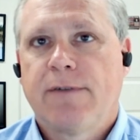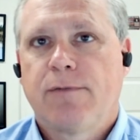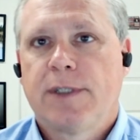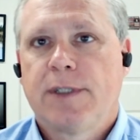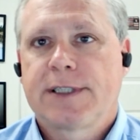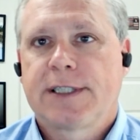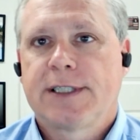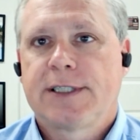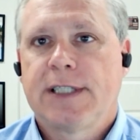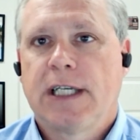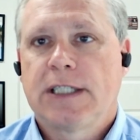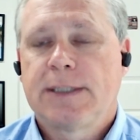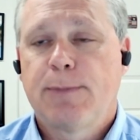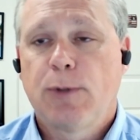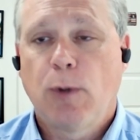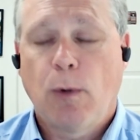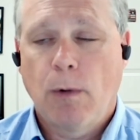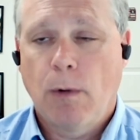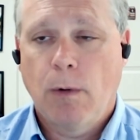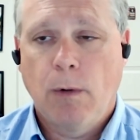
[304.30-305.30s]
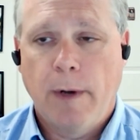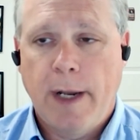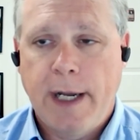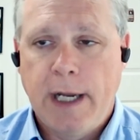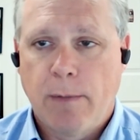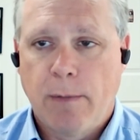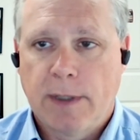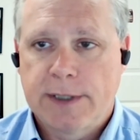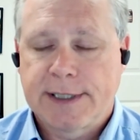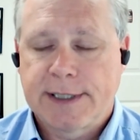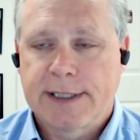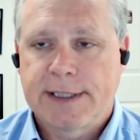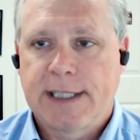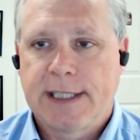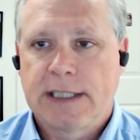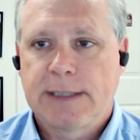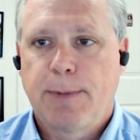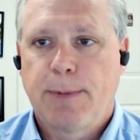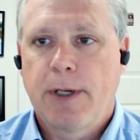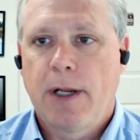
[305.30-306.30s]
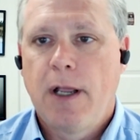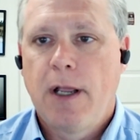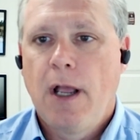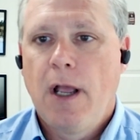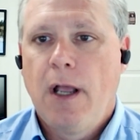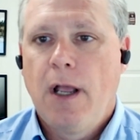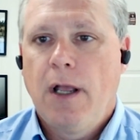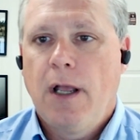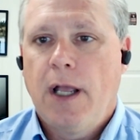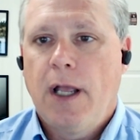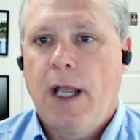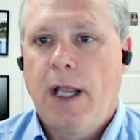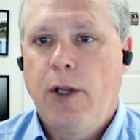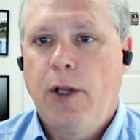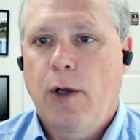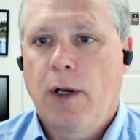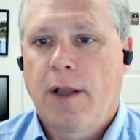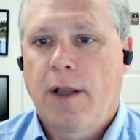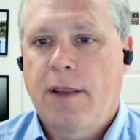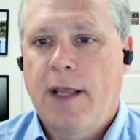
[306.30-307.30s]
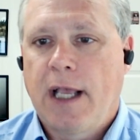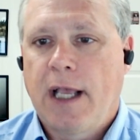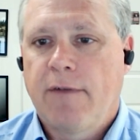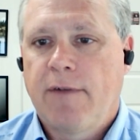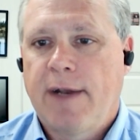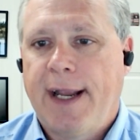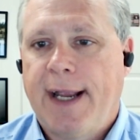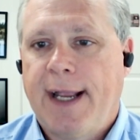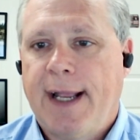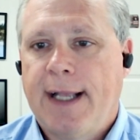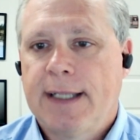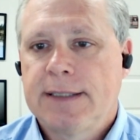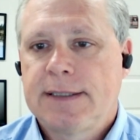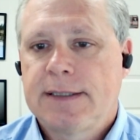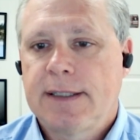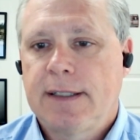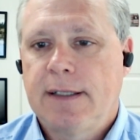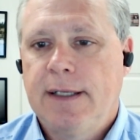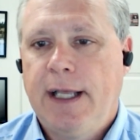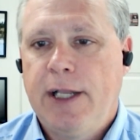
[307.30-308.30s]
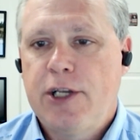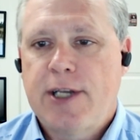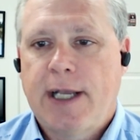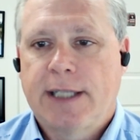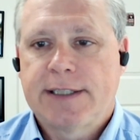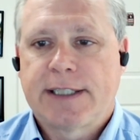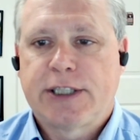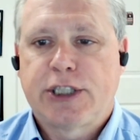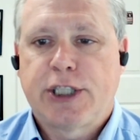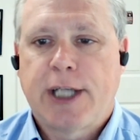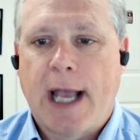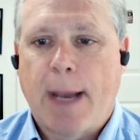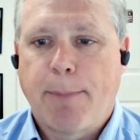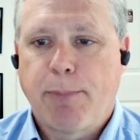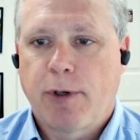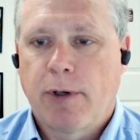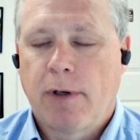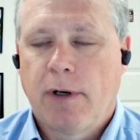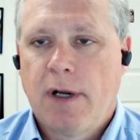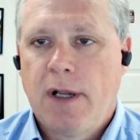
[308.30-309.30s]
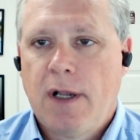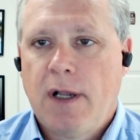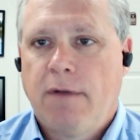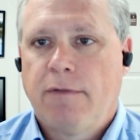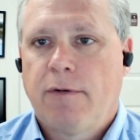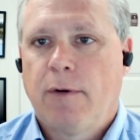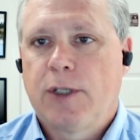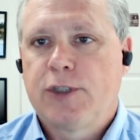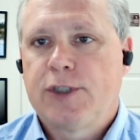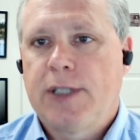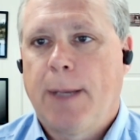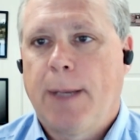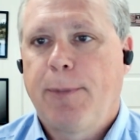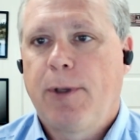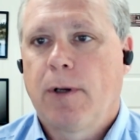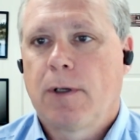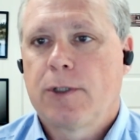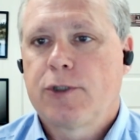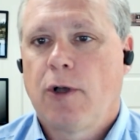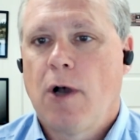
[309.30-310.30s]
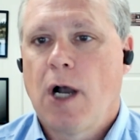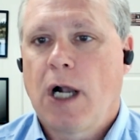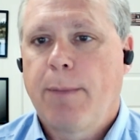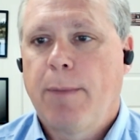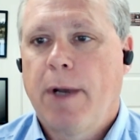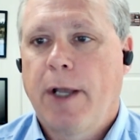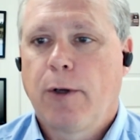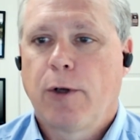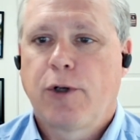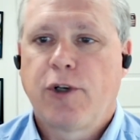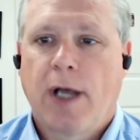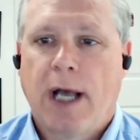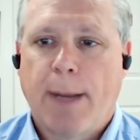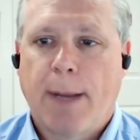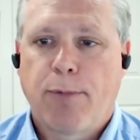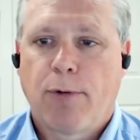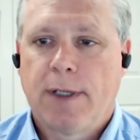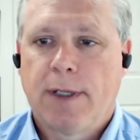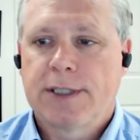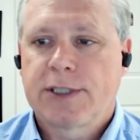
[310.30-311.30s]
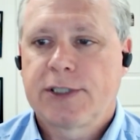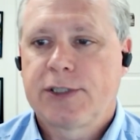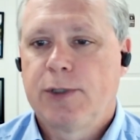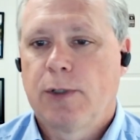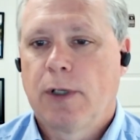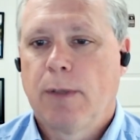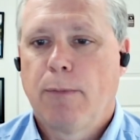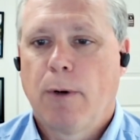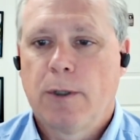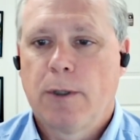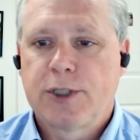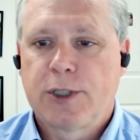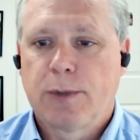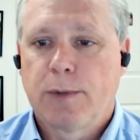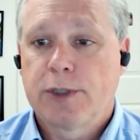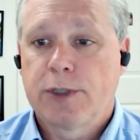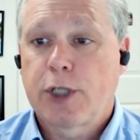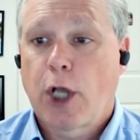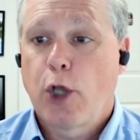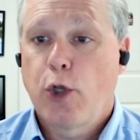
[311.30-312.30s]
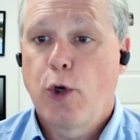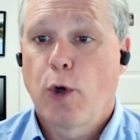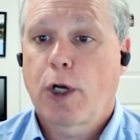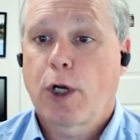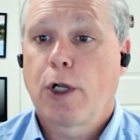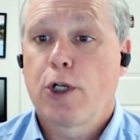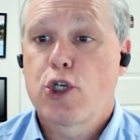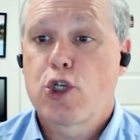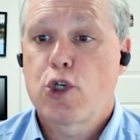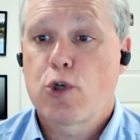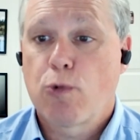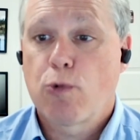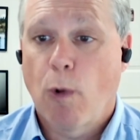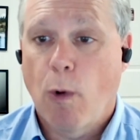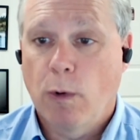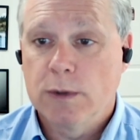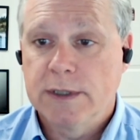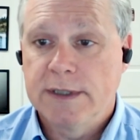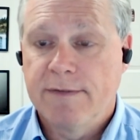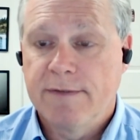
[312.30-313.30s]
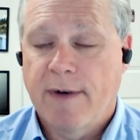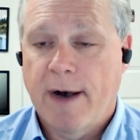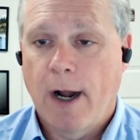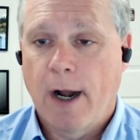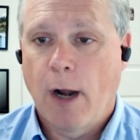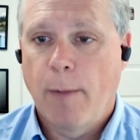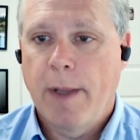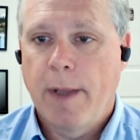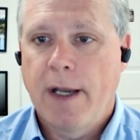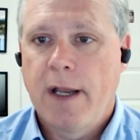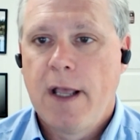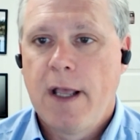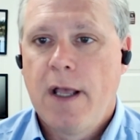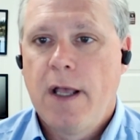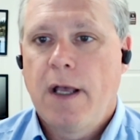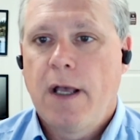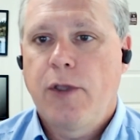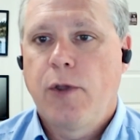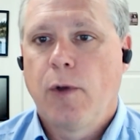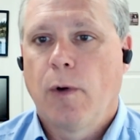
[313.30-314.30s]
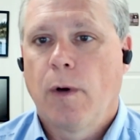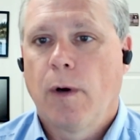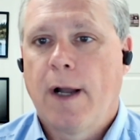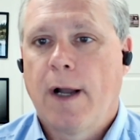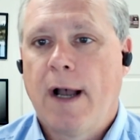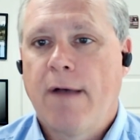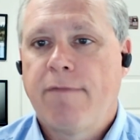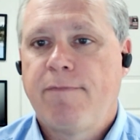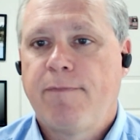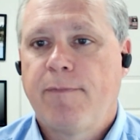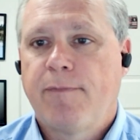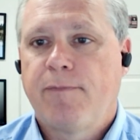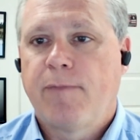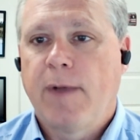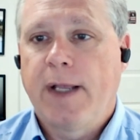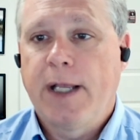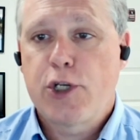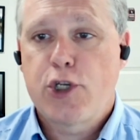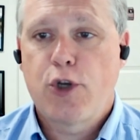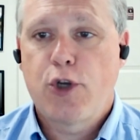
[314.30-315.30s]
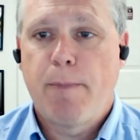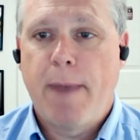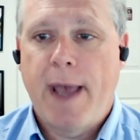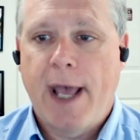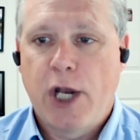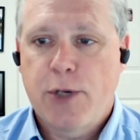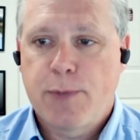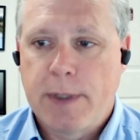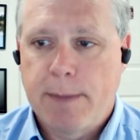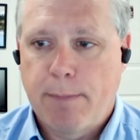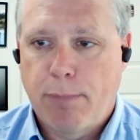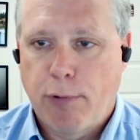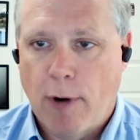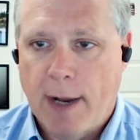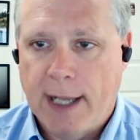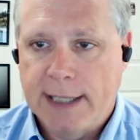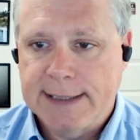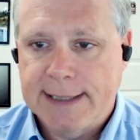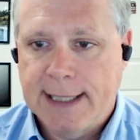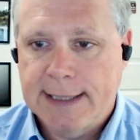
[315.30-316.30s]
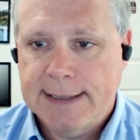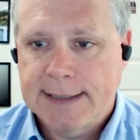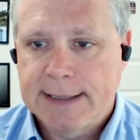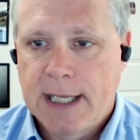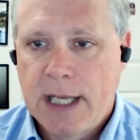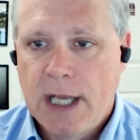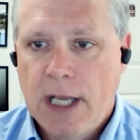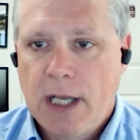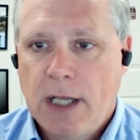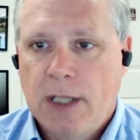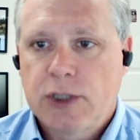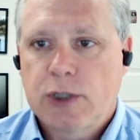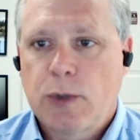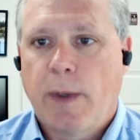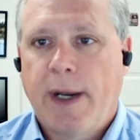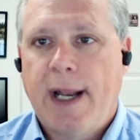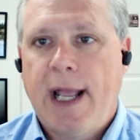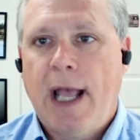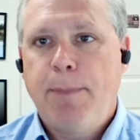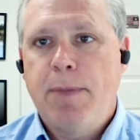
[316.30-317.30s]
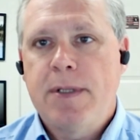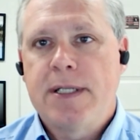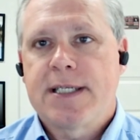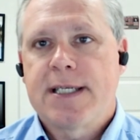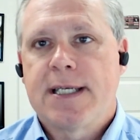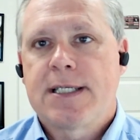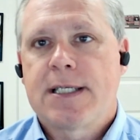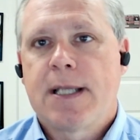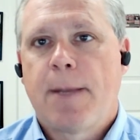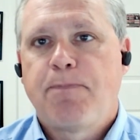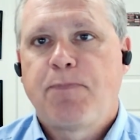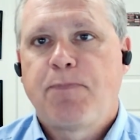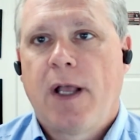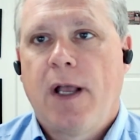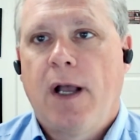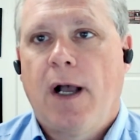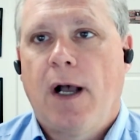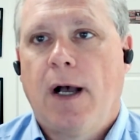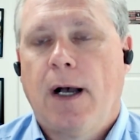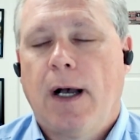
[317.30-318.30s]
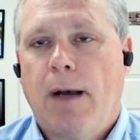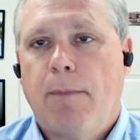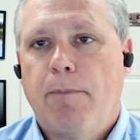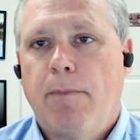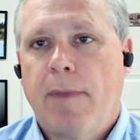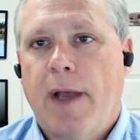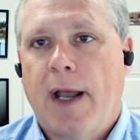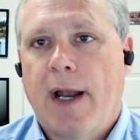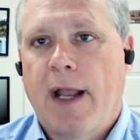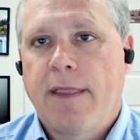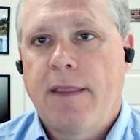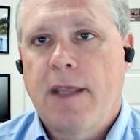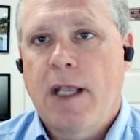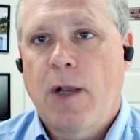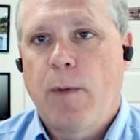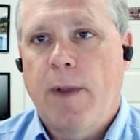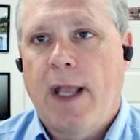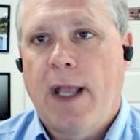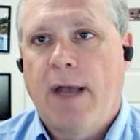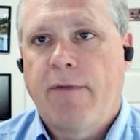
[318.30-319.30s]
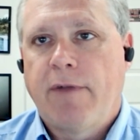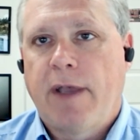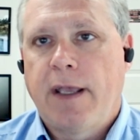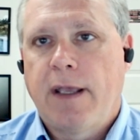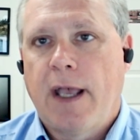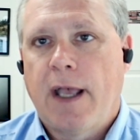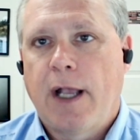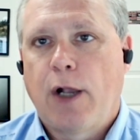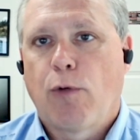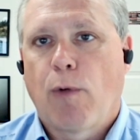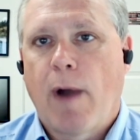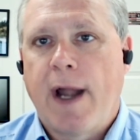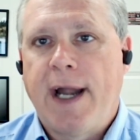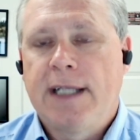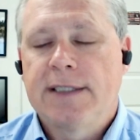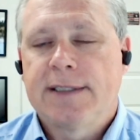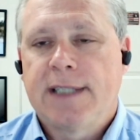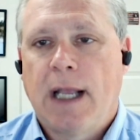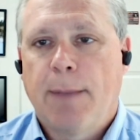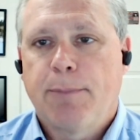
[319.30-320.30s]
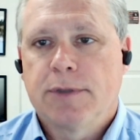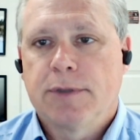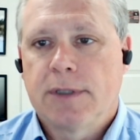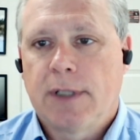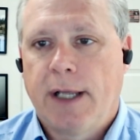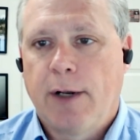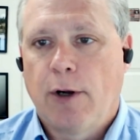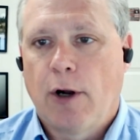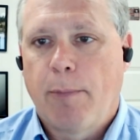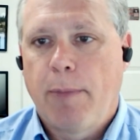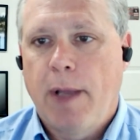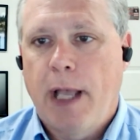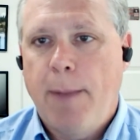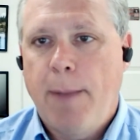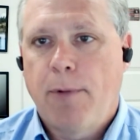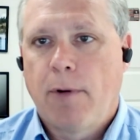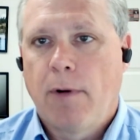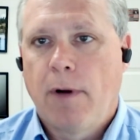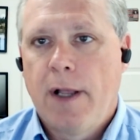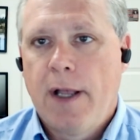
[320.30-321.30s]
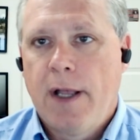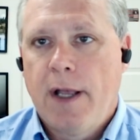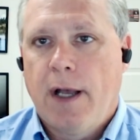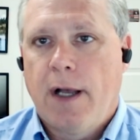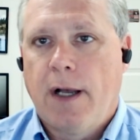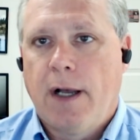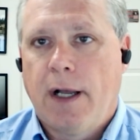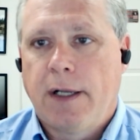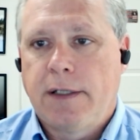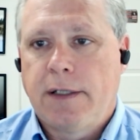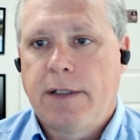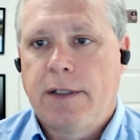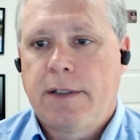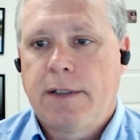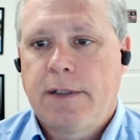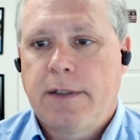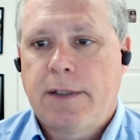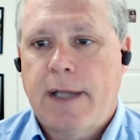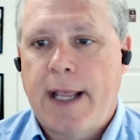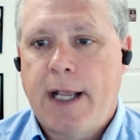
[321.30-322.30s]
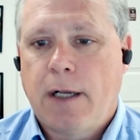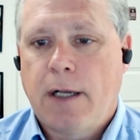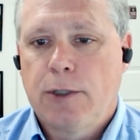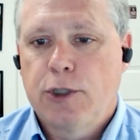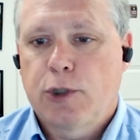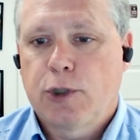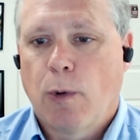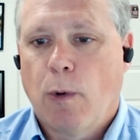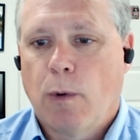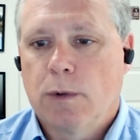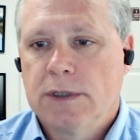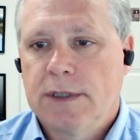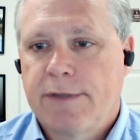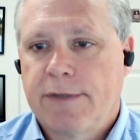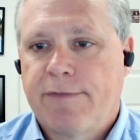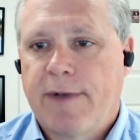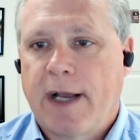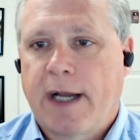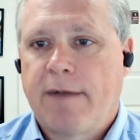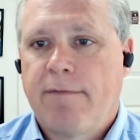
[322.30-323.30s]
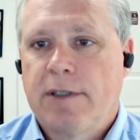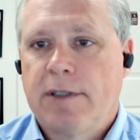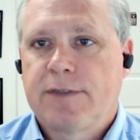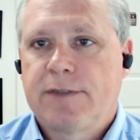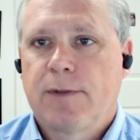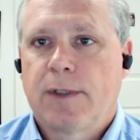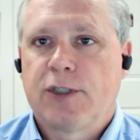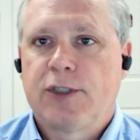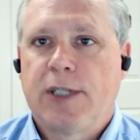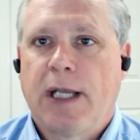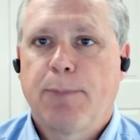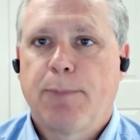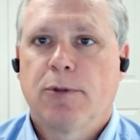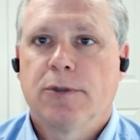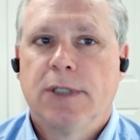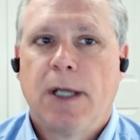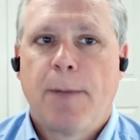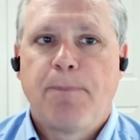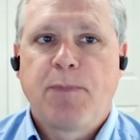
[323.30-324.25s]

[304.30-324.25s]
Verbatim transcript: risk assessment or, or any risk assessment, you're going to think of it as each has a chapter. For example, you're going to talk about your top risks, your emerging risk, your control environment, your uh, issue management process. So what happens is, um, and I think we have a, a great example in, in our paper, uh, take control effectiveness, for example.